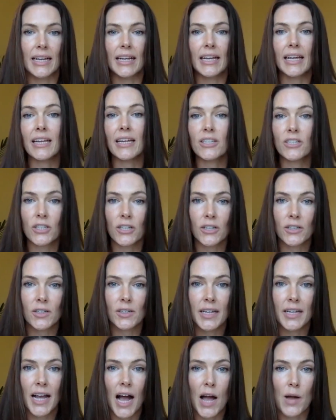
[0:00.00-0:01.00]

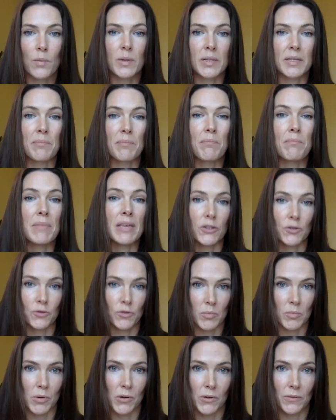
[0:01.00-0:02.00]
Internally, I was
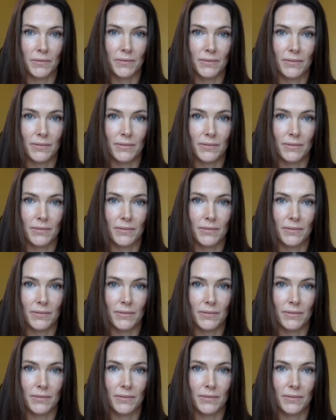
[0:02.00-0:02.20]
miserable,